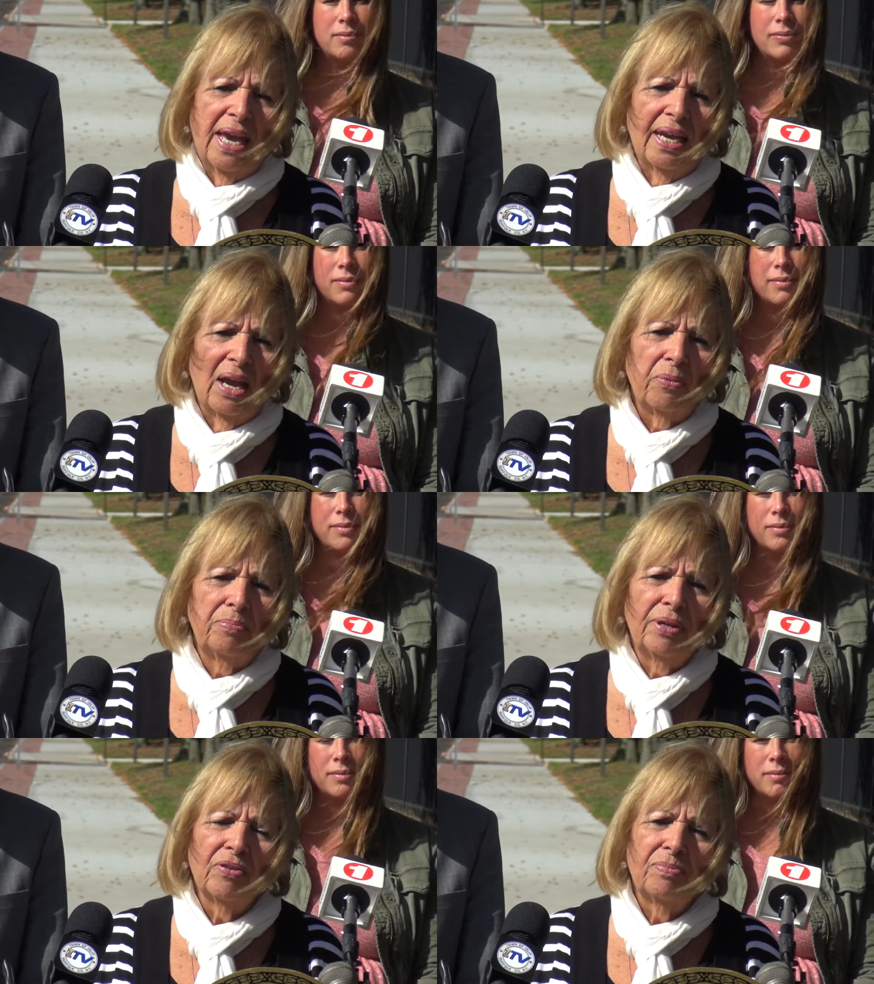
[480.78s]
Speaker 1: And I would
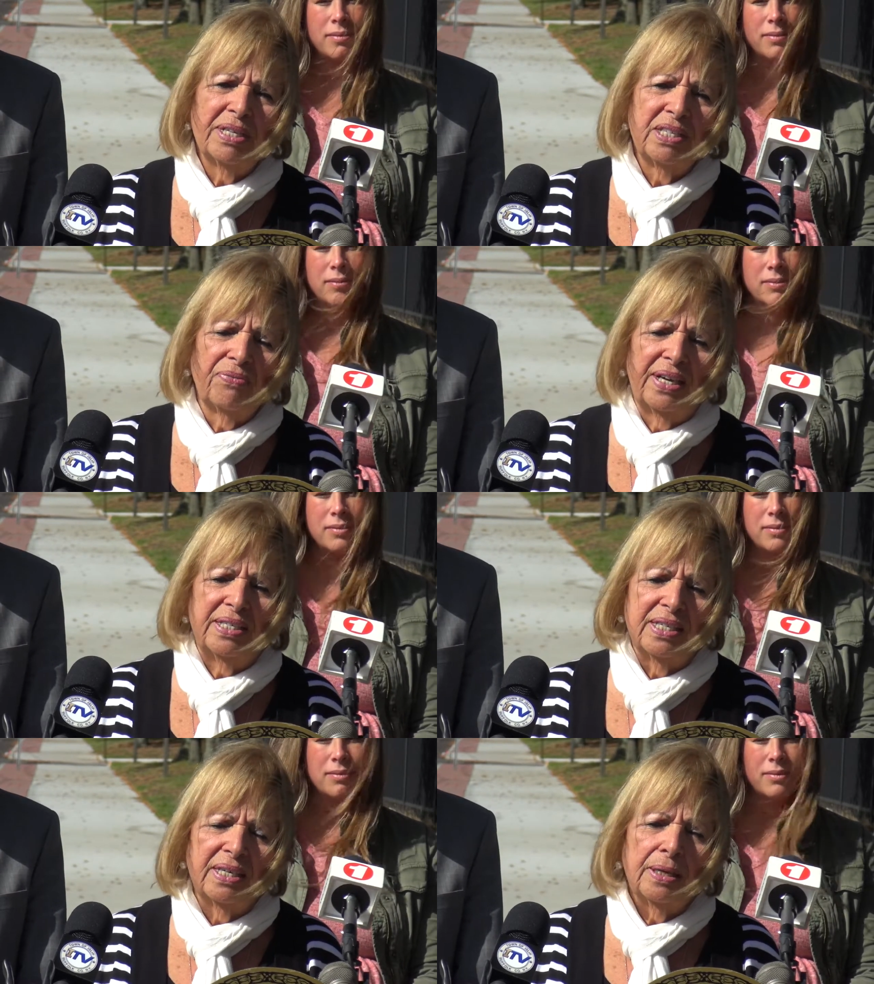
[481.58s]
be remiss if I
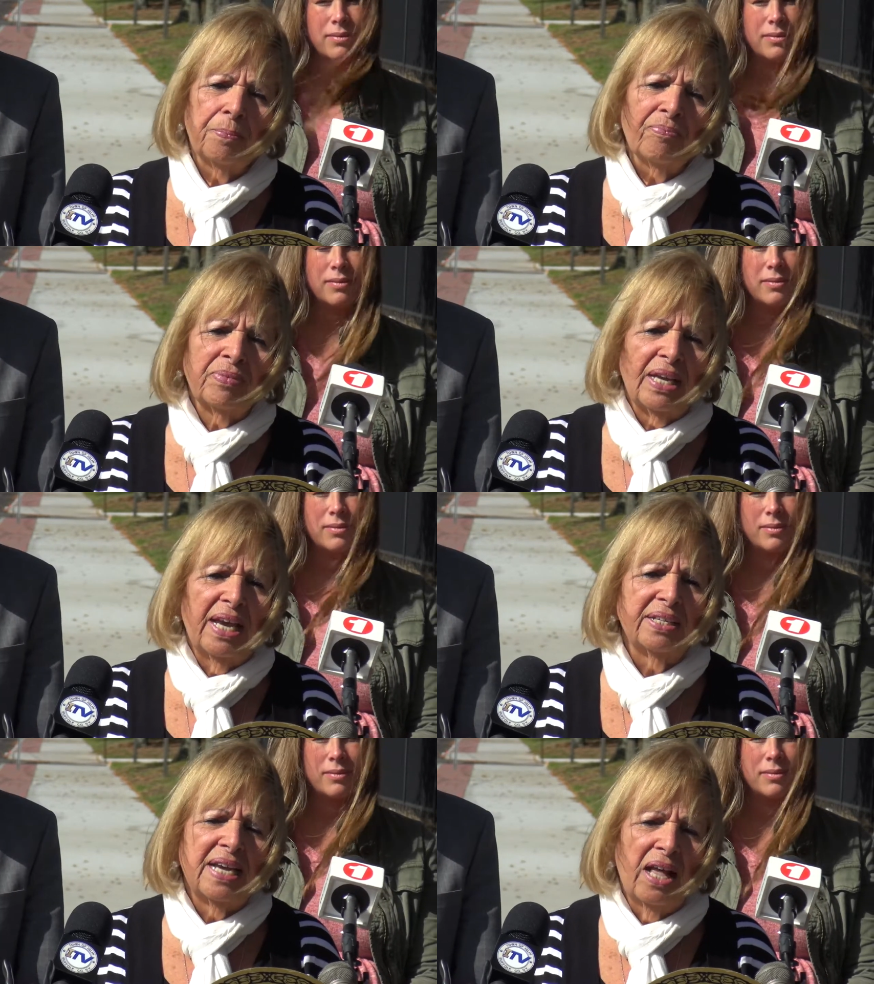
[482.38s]
didn't
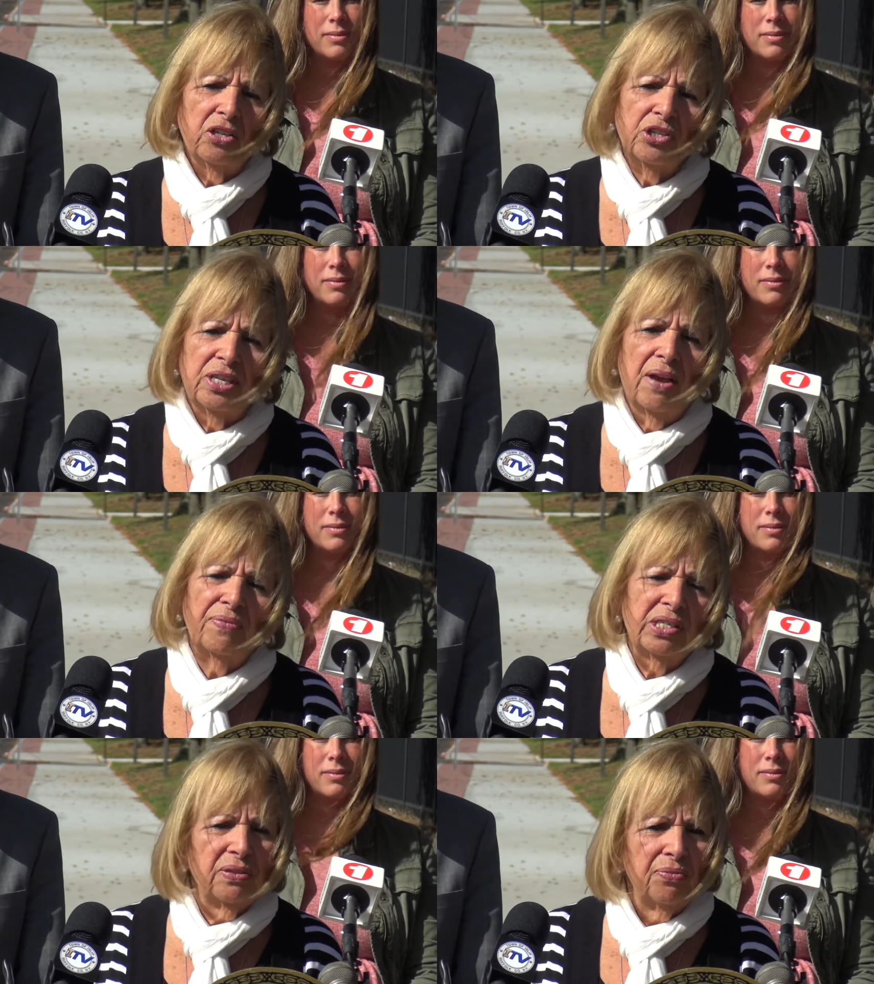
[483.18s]
acknowledge the
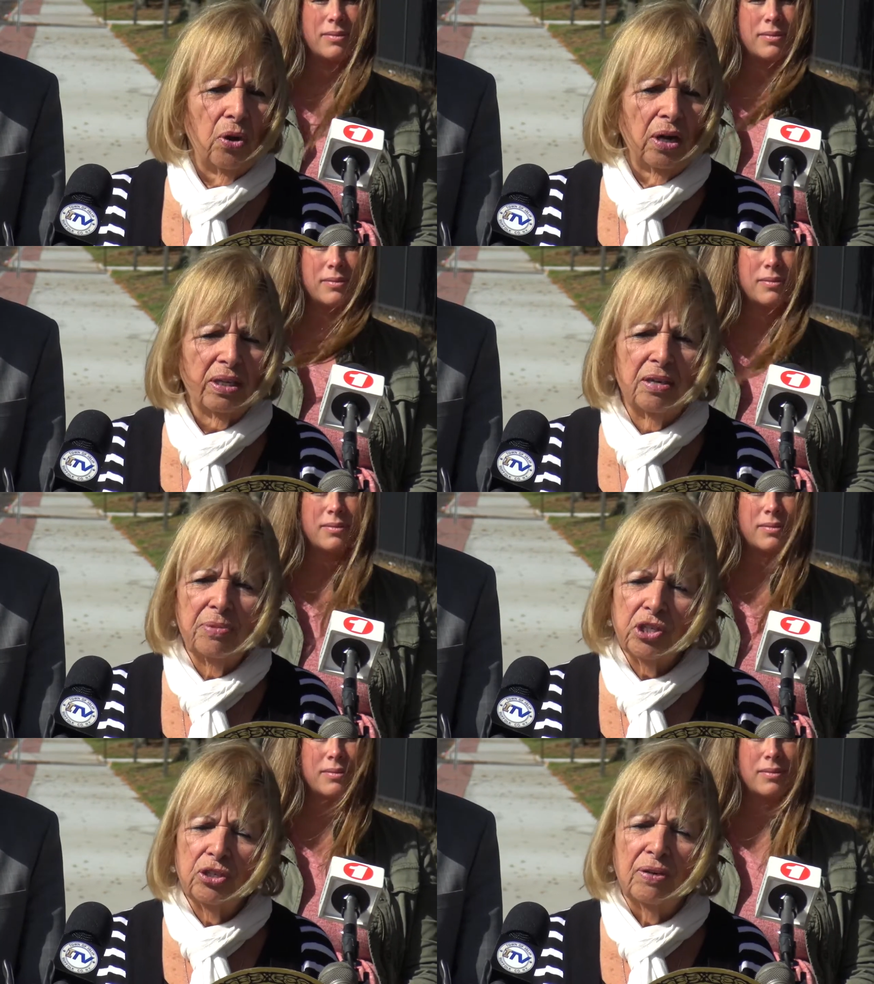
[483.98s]
efforts of our
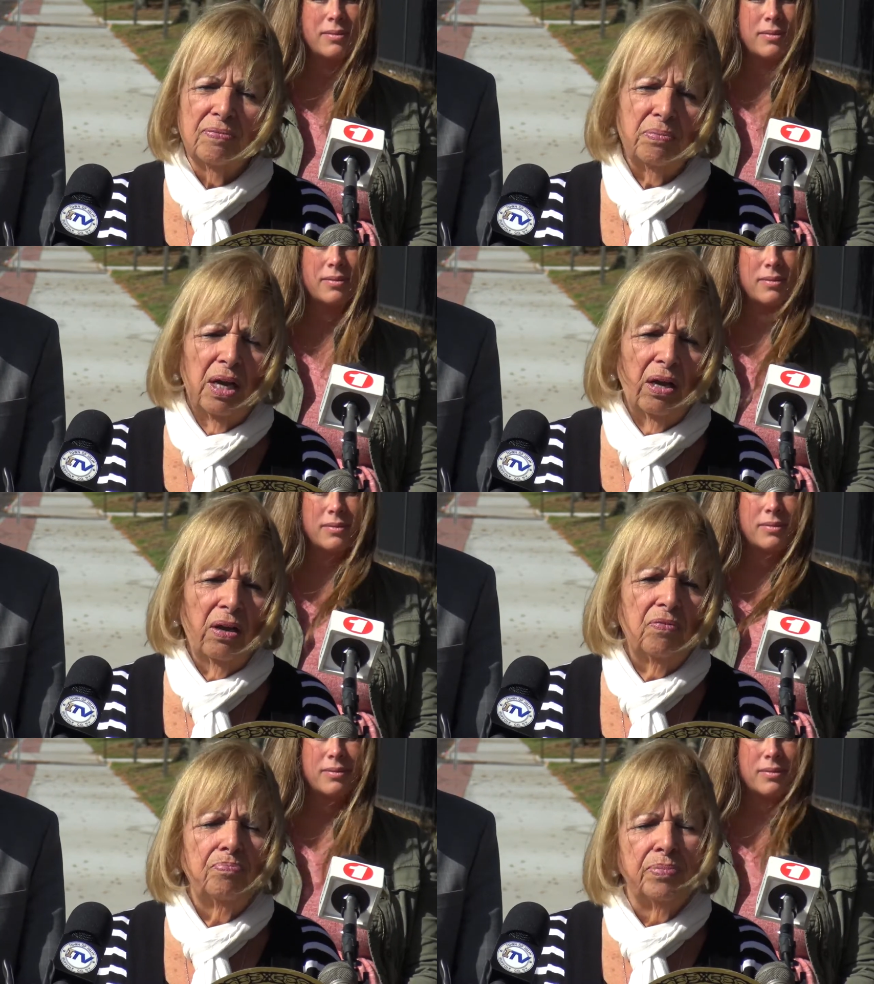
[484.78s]
Commissioner of
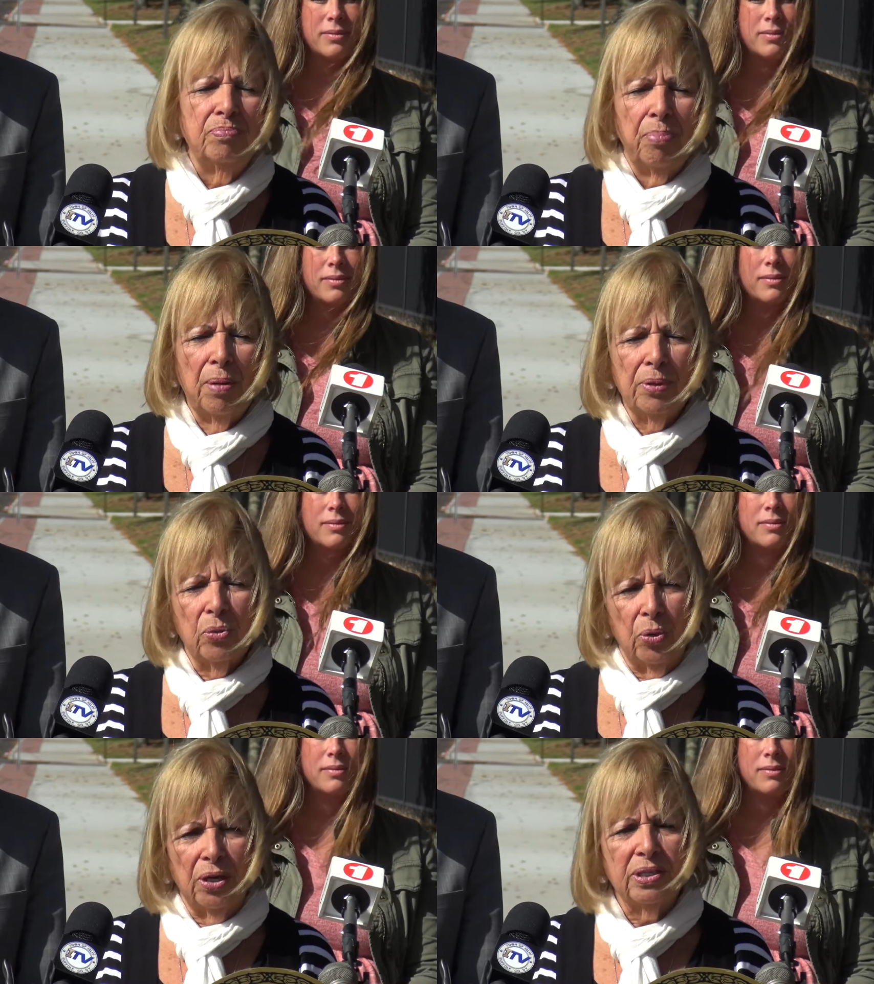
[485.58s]
uh, Public
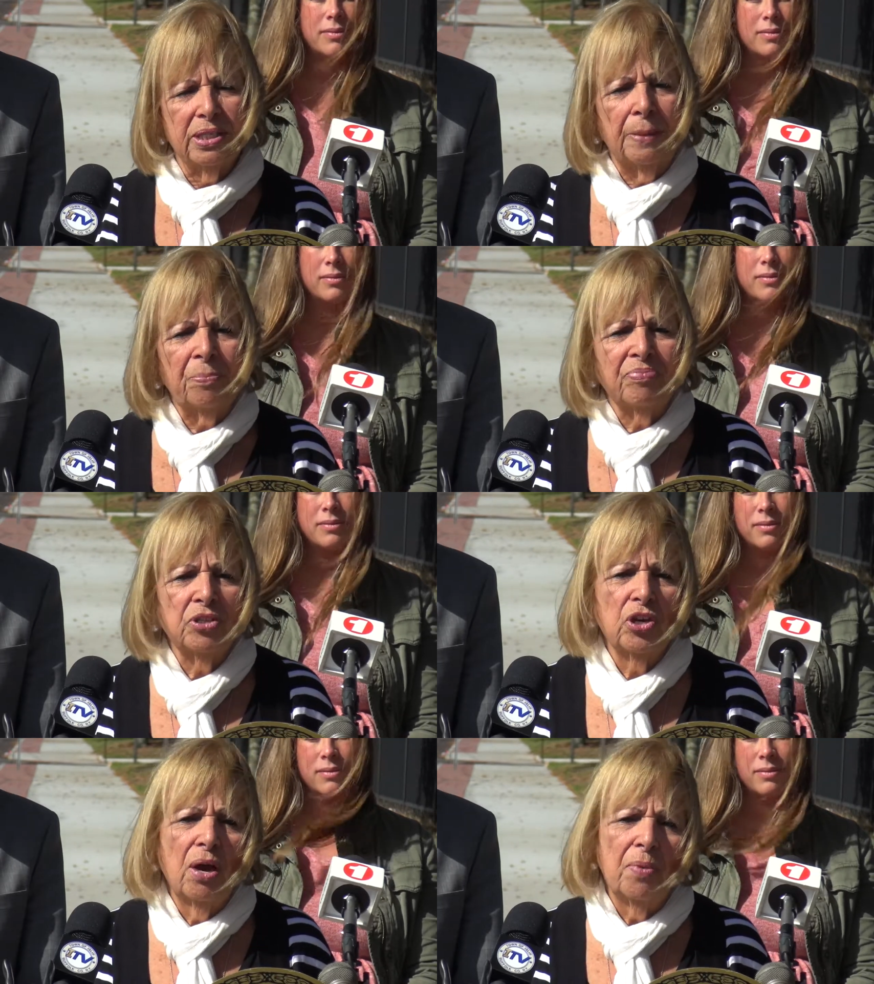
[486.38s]
Works,
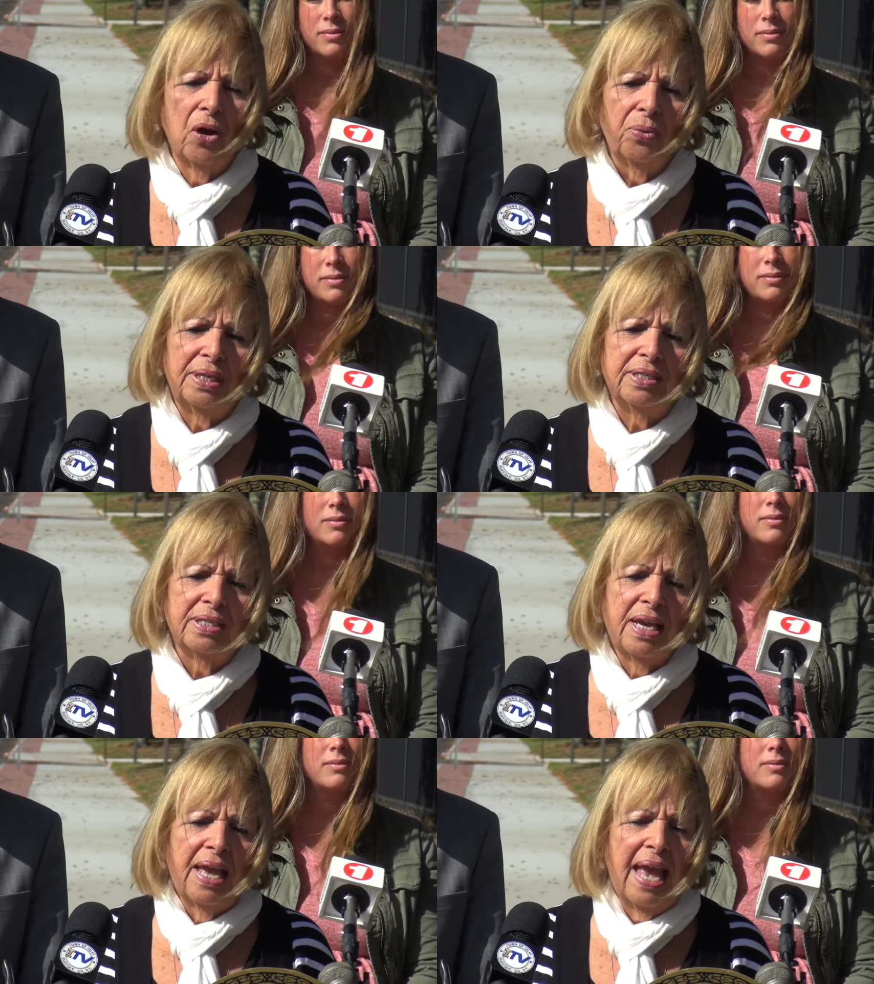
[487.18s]
Tom Owens,
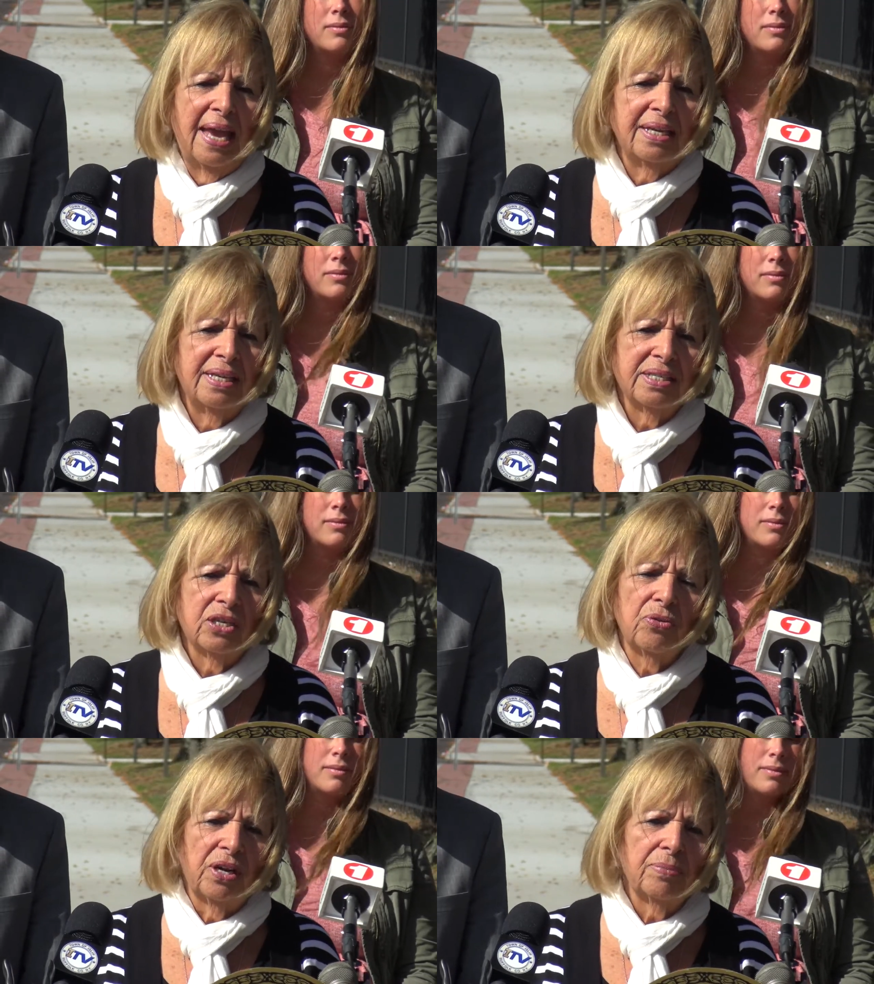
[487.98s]
and his
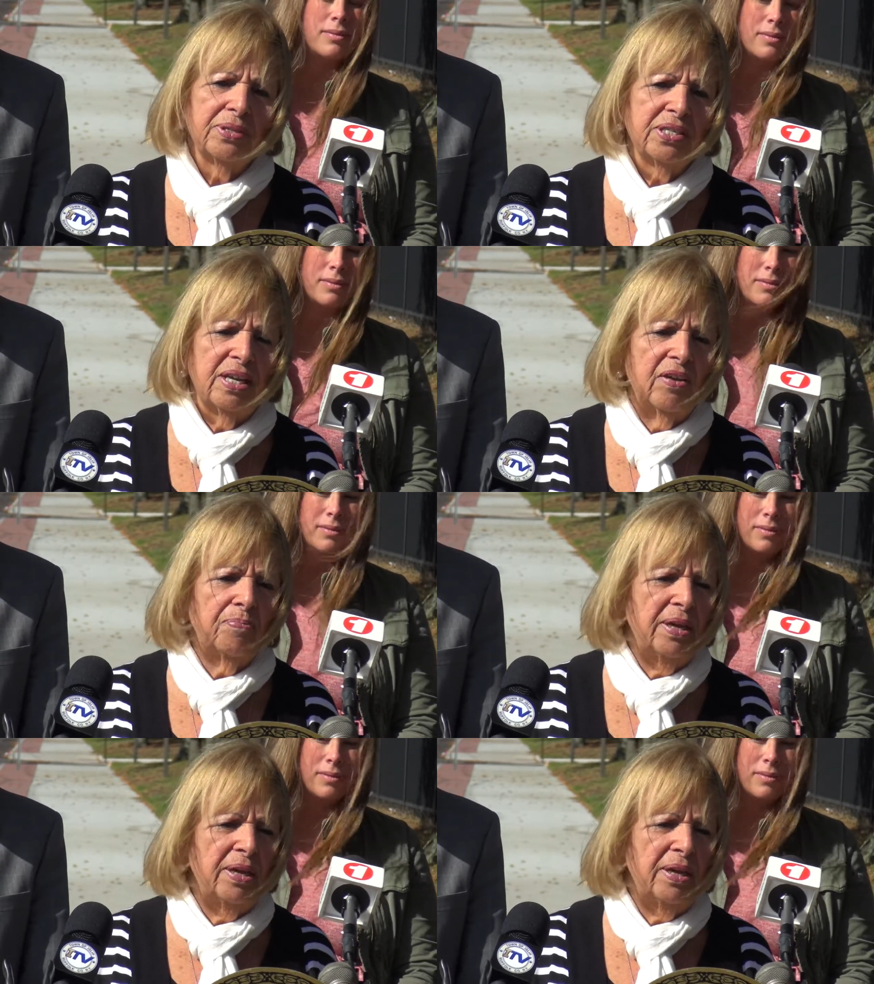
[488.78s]
incredible staff.